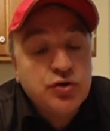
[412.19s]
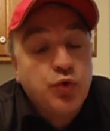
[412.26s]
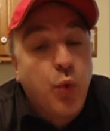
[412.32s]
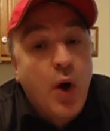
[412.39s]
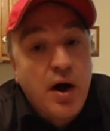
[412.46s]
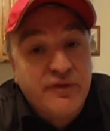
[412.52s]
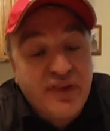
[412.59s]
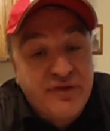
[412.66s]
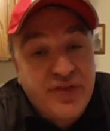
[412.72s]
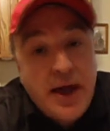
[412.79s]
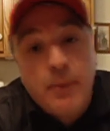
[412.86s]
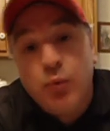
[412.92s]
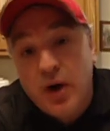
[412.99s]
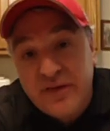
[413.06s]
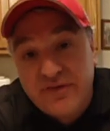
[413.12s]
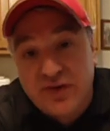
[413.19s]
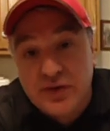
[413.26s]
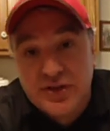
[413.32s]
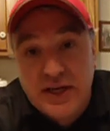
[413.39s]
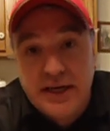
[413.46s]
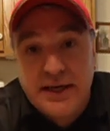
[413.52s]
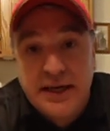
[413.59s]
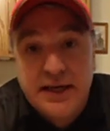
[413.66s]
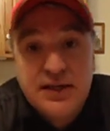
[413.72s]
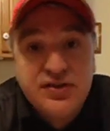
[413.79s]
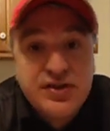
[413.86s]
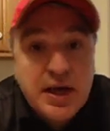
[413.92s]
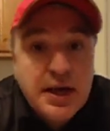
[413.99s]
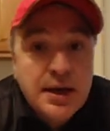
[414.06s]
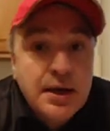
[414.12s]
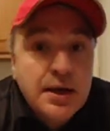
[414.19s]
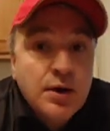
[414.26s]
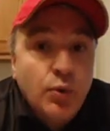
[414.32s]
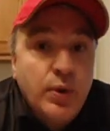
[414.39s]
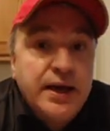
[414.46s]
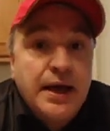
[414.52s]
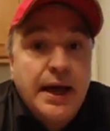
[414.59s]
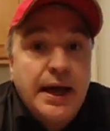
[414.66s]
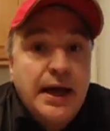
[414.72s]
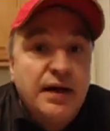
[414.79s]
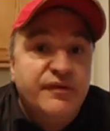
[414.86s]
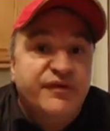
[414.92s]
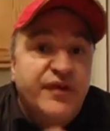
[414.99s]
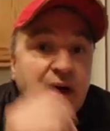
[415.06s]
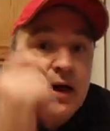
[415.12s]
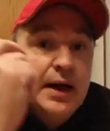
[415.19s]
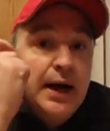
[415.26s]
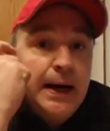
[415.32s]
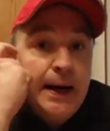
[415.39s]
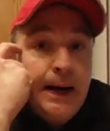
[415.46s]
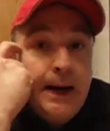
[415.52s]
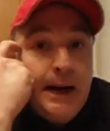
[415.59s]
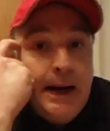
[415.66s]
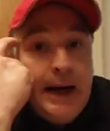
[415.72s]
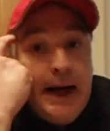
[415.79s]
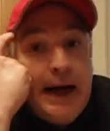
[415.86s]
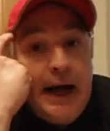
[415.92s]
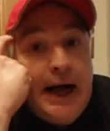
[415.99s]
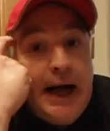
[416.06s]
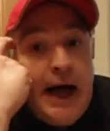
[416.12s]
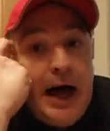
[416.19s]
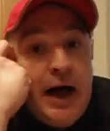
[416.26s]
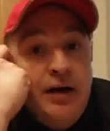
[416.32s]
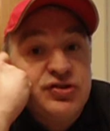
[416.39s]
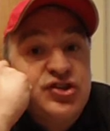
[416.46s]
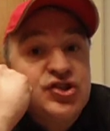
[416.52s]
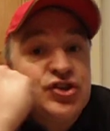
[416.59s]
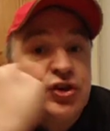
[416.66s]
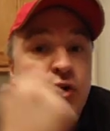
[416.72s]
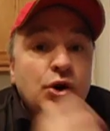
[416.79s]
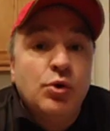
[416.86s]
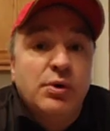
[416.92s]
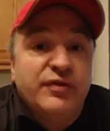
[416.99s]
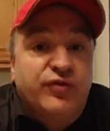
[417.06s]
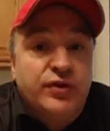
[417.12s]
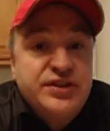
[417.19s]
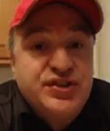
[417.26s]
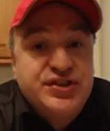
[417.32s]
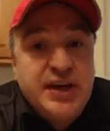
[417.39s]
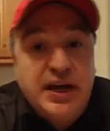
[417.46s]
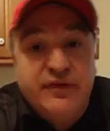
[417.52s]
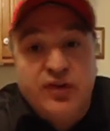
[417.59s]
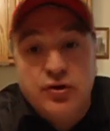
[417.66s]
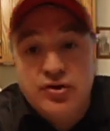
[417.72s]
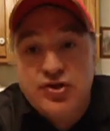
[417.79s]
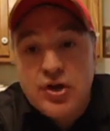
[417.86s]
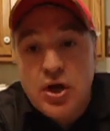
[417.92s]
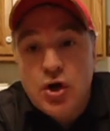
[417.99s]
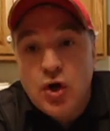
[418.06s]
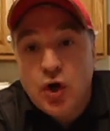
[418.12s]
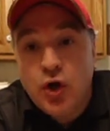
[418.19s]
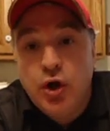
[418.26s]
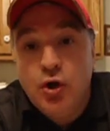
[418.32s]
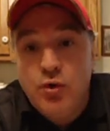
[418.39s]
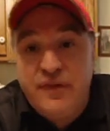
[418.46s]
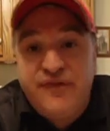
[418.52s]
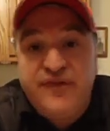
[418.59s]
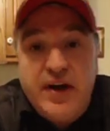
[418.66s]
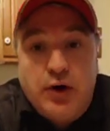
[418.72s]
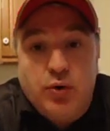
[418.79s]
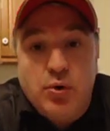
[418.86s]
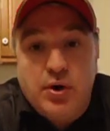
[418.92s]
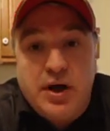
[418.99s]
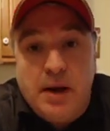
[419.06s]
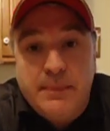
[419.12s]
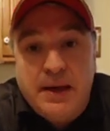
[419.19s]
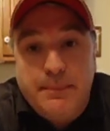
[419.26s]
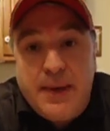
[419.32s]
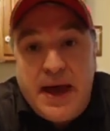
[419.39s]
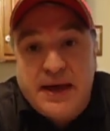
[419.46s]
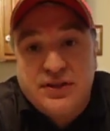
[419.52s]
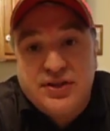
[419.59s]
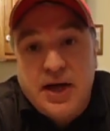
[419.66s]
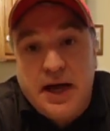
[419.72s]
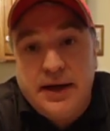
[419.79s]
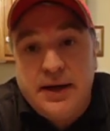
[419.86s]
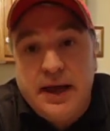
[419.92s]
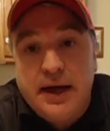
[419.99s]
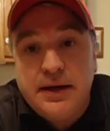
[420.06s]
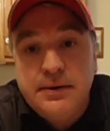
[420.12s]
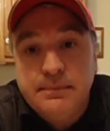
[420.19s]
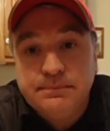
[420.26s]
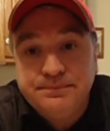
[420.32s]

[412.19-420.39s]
12 of them went for TDs. We have a slew of receivers. Luke Farrell coming back, tight end.